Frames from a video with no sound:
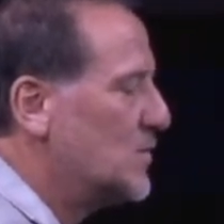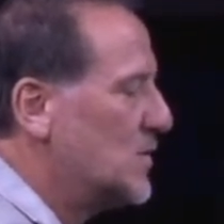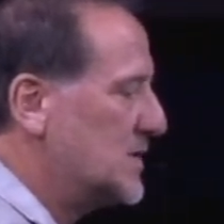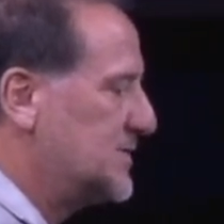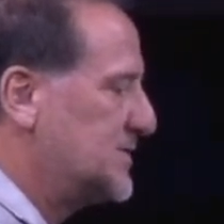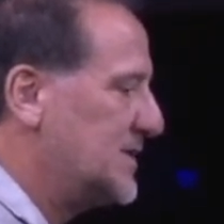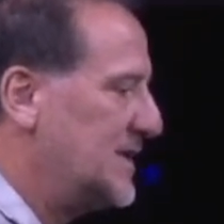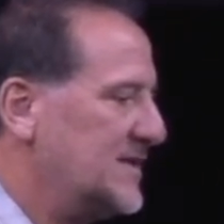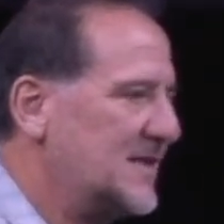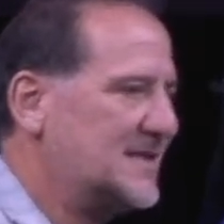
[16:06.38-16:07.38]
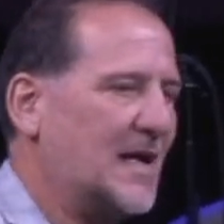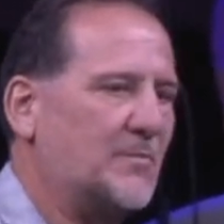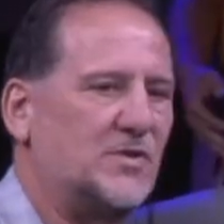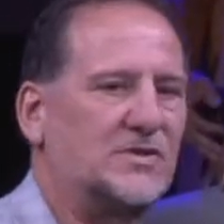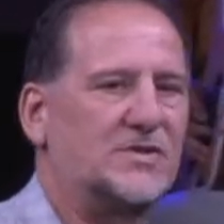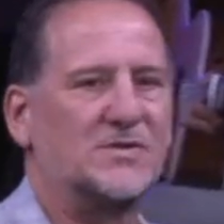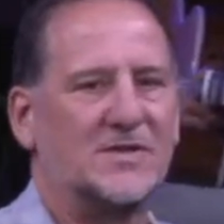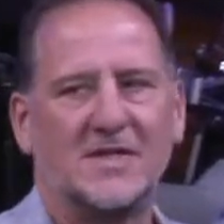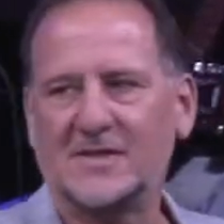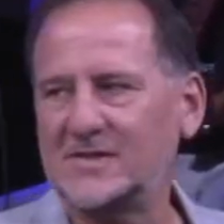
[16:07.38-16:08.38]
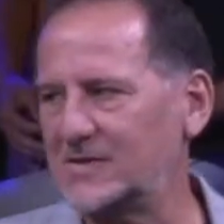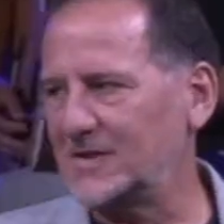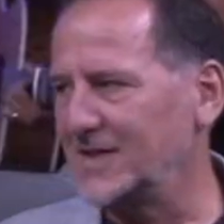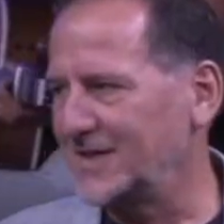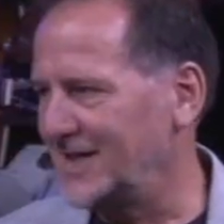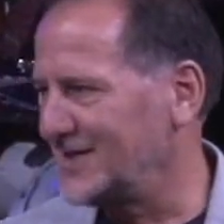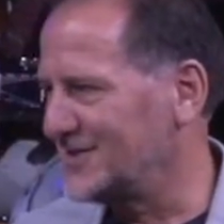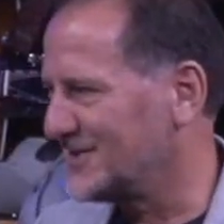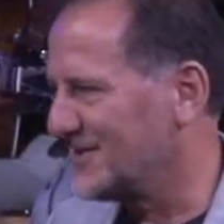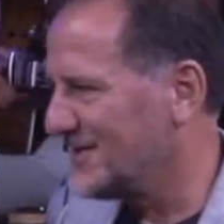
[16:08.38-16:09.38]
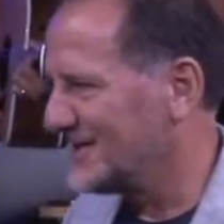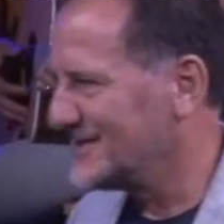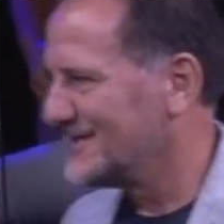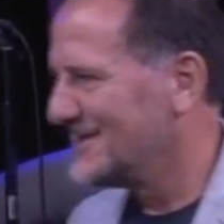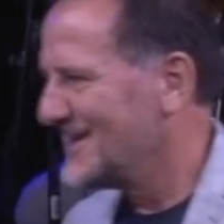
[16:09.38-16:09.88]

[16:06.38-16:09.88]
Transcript: was in the temple doing his lighting candles and things,